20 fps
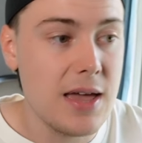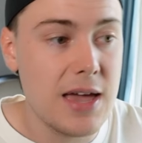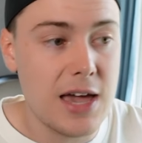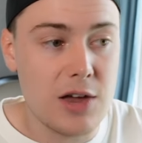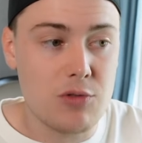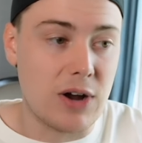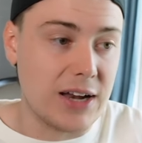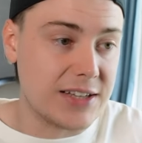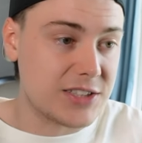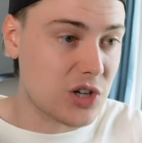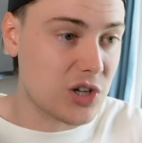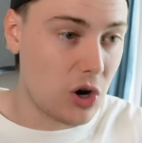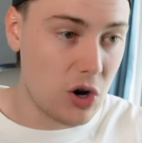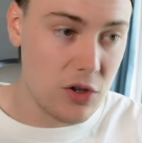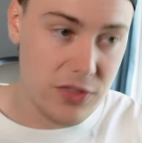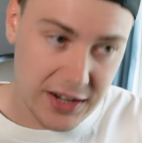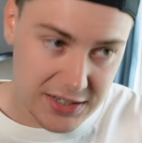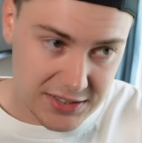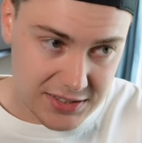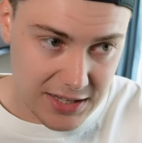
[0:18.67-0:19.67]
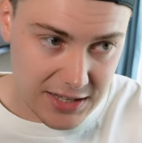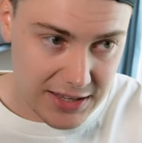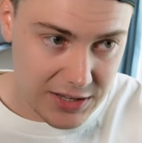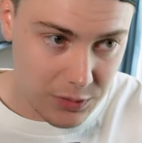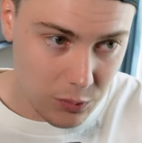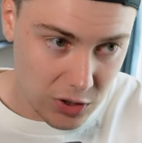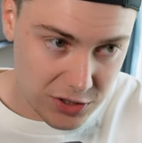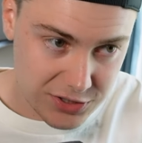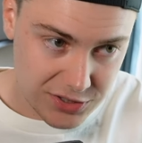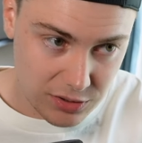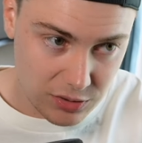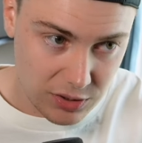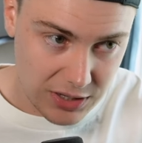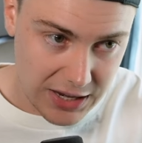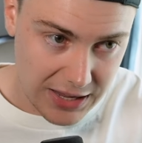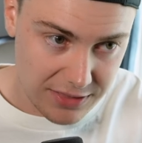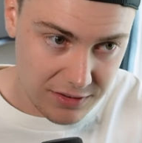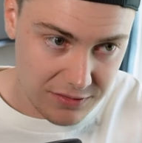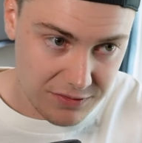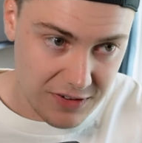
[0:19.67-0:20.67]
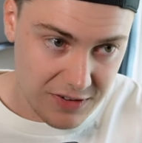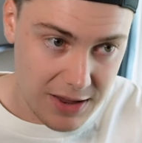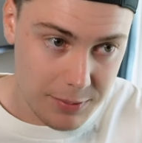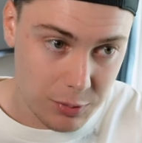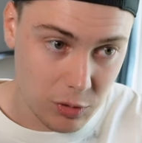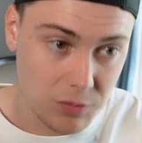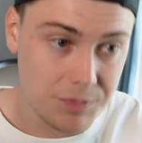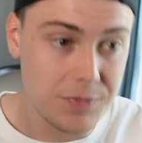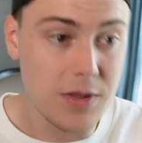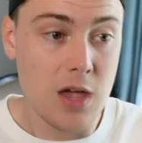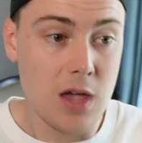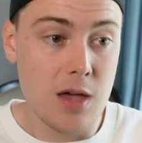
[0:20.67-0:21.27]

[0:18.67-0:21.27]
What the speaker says: It writes code that is slightly worse to look at than Fable,